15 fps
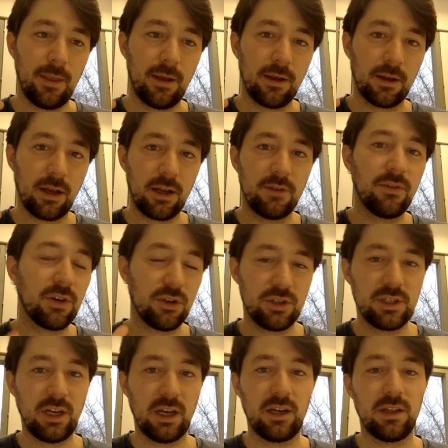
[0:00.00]
kind of
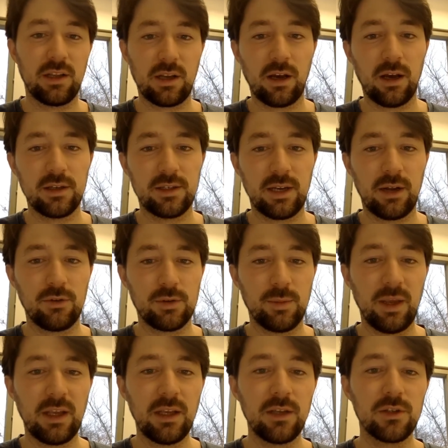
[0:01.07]
understanding the content I was
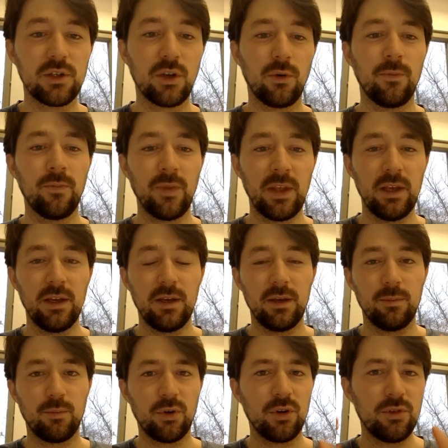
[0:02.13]
making. So
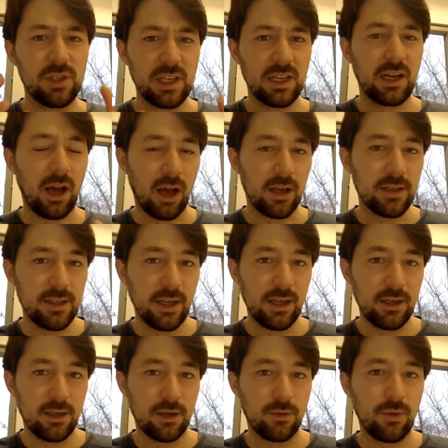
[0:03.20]
producing
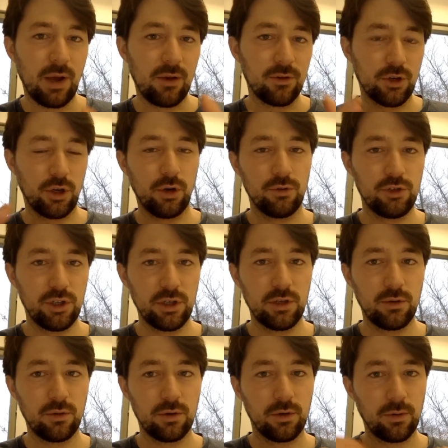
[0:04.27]
content around
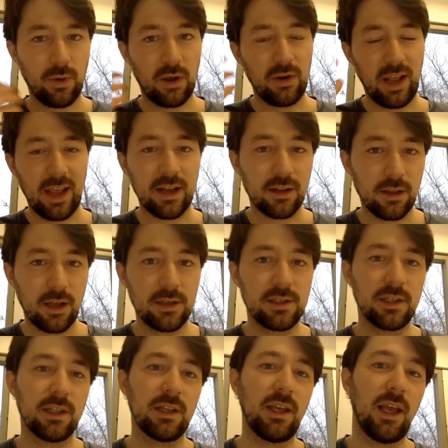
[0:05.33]
coaching or around
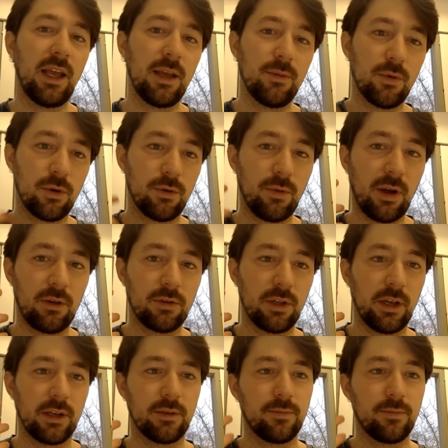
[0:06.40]
analyzing the game or around